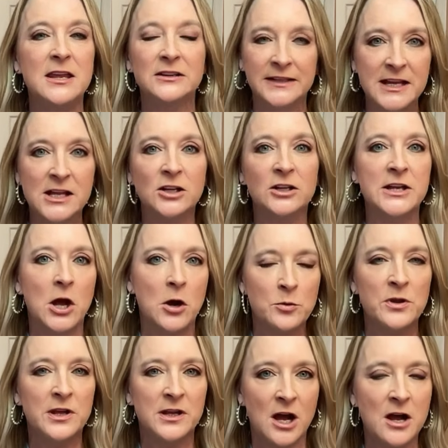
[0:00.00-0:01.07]
legally
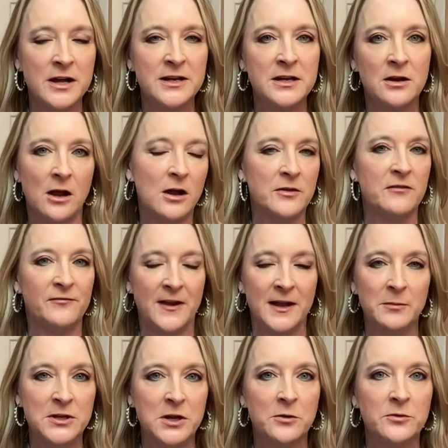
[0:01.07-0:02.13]
owned the gun. Uh, the
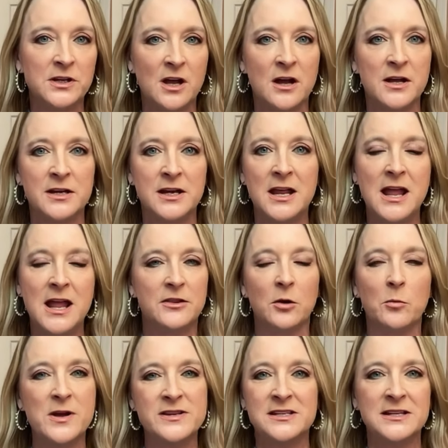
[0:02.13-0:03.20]
family owned the gun. There
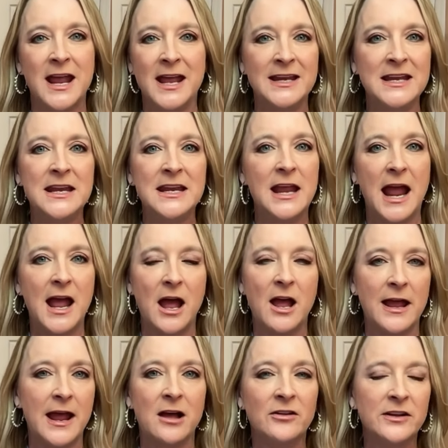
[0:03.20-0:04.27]
wasn't any uh,
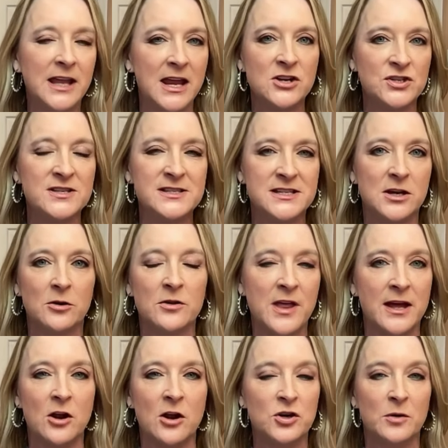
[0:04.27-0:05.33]
allegations here
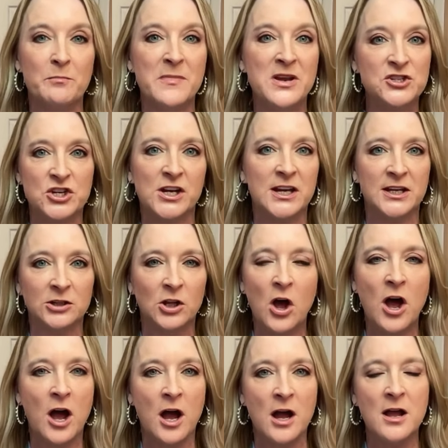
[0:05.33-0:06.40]
that under Michigan
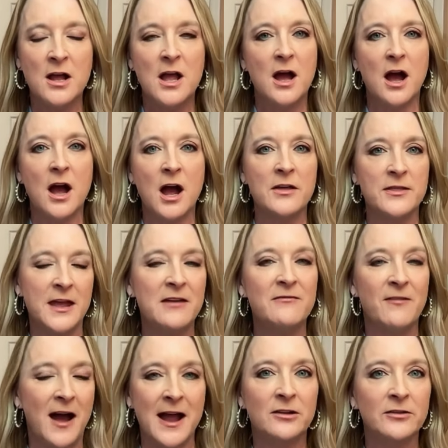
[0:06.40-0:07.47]
law, uh, they
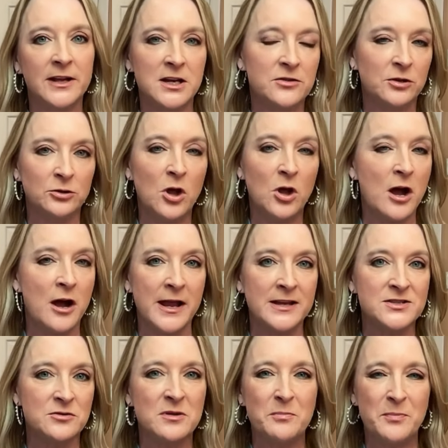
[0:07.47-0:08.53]
violated the law.
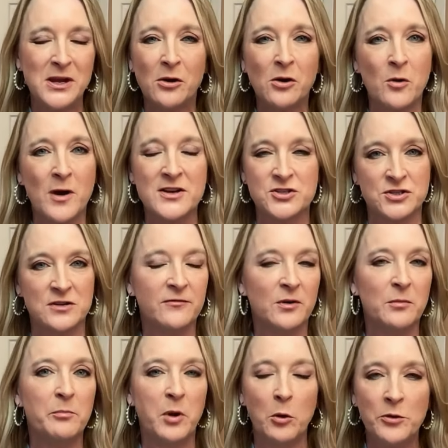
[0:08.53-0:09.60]
And so the bigger question for
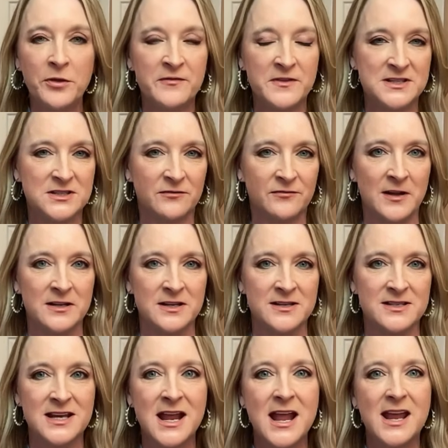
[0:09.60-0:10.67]
both of these
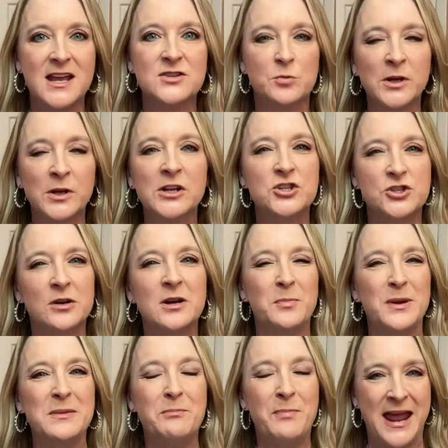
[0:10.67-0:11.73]
defendants is really, should it
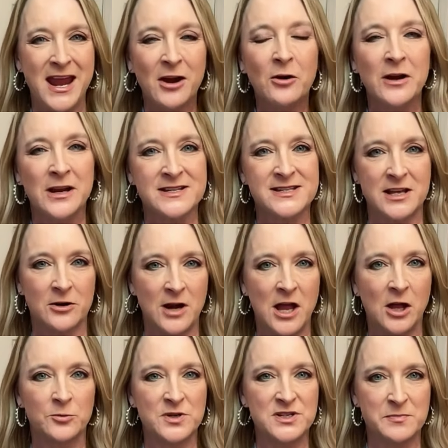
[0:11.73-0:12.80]
be parents that are
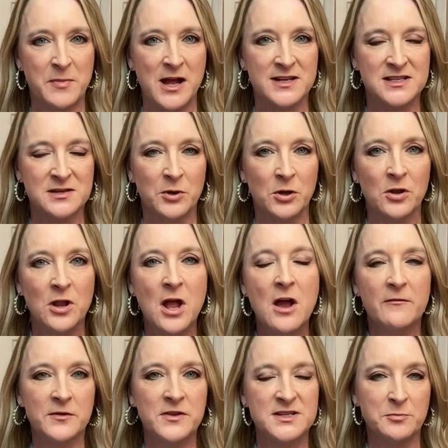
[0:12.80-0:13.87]
held responsible
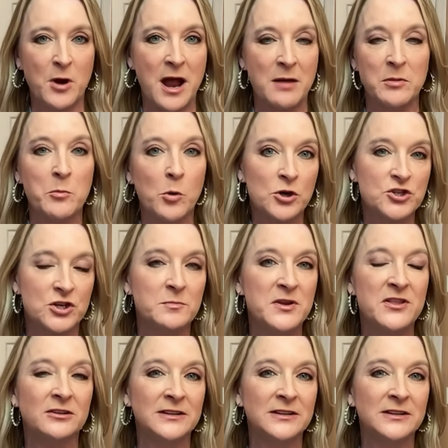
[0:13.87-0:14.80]
for this problem, or it should be the